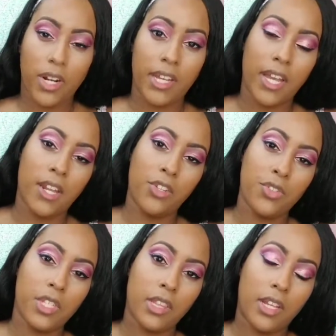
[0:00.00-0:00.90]
again
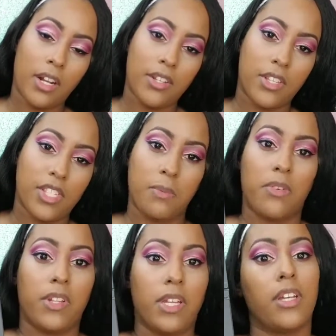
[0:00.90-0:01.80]
using the Anastasia
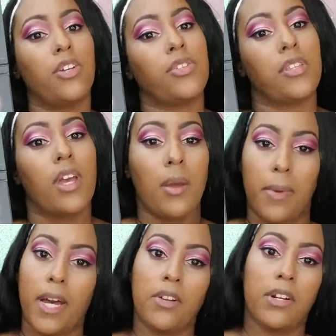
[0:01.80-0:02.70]
Beverly Hills
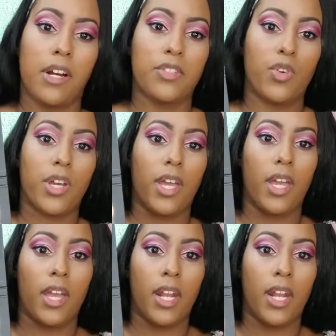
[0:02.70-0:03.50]
powder contour kit,